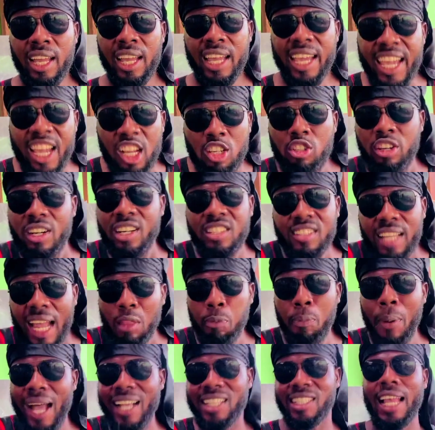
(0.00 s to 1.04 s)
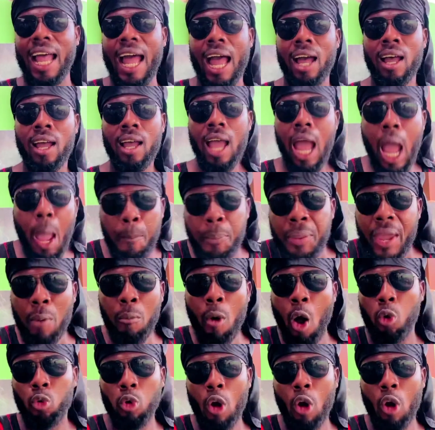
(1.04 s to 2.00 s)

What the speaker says: Injury setbacks, sir. PM of